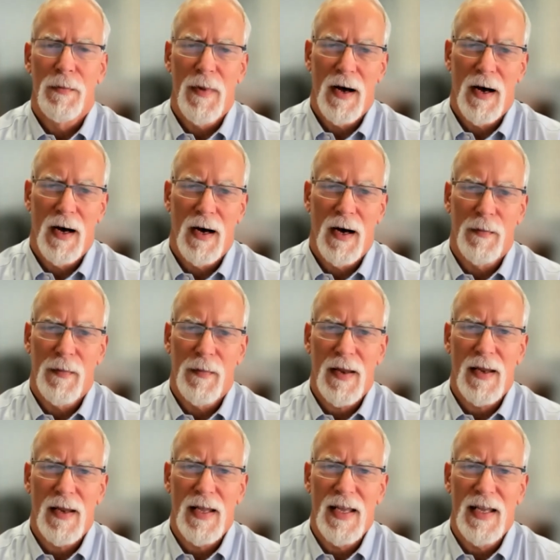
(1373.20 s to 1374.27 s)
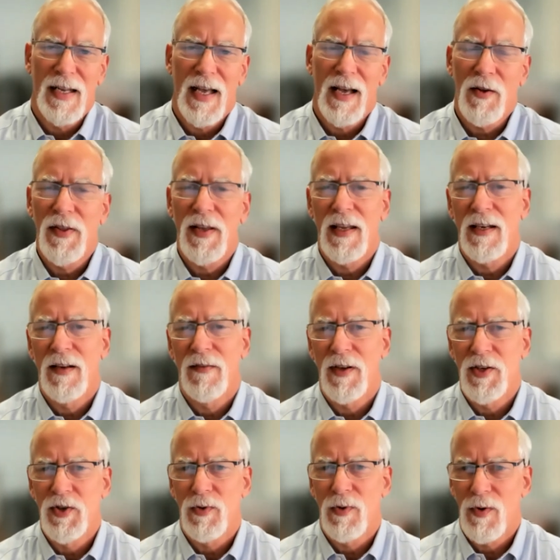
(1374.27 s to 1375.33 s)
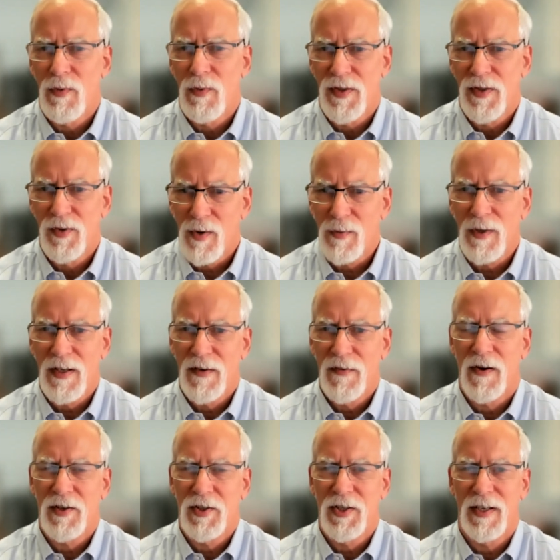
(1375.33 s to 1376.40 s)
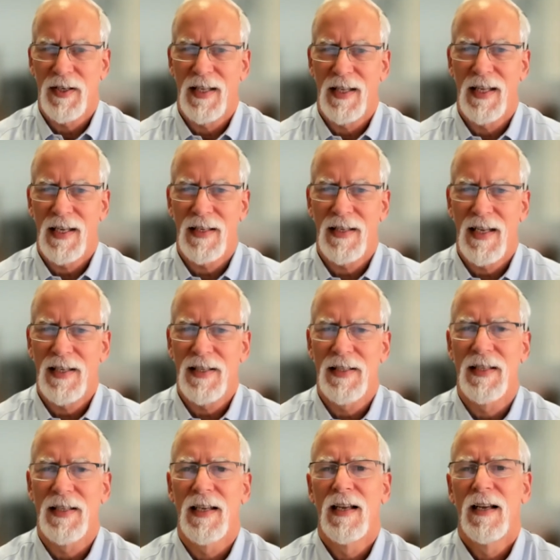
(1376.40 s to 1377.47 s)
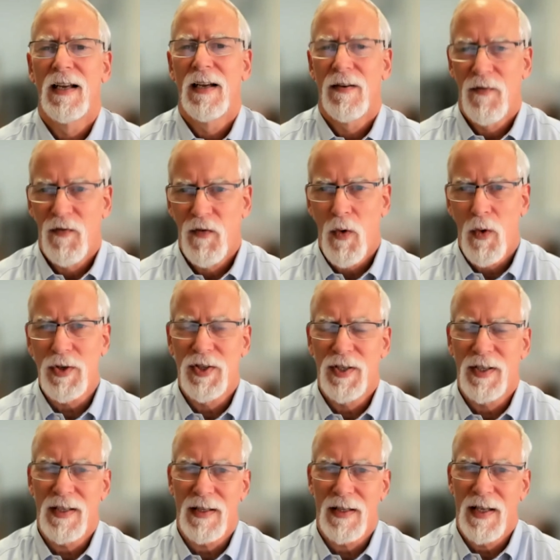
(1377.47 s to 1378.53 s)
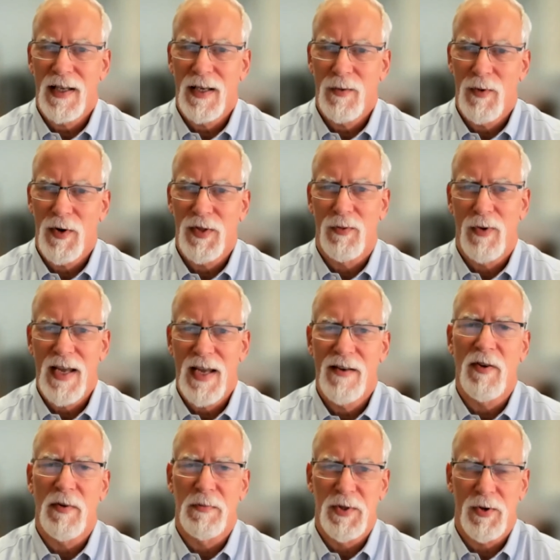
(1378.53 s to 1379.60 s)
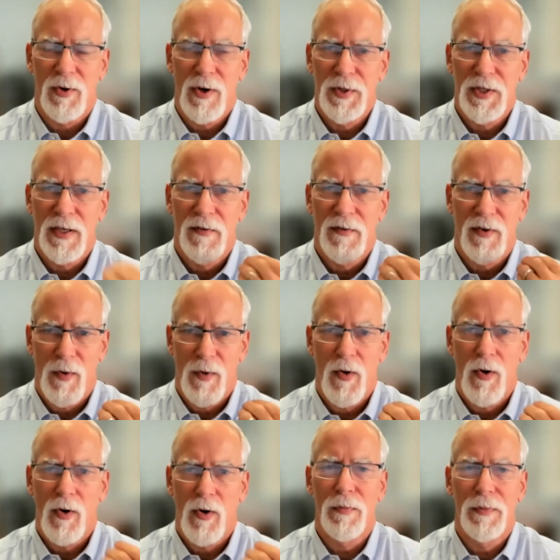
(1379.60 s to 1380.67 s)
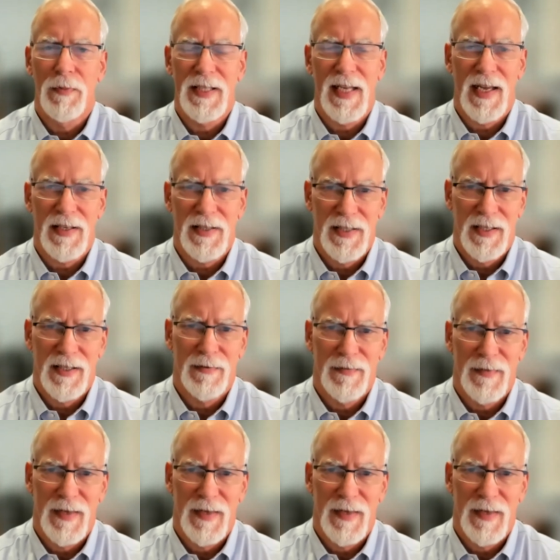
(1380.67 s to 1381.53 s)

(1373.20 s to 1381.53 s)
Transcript: um in a healthy individual with normally functioning kidneys, fortunately, with the rate of absorption from oral potassium